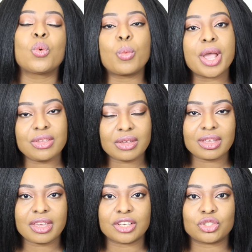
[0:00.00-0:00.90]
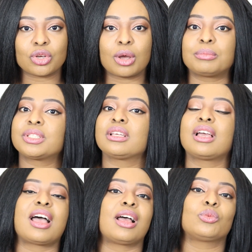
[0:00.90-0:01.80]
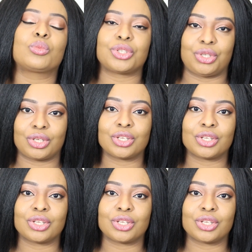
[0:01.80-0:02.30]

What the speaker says: where you can get jobs and what you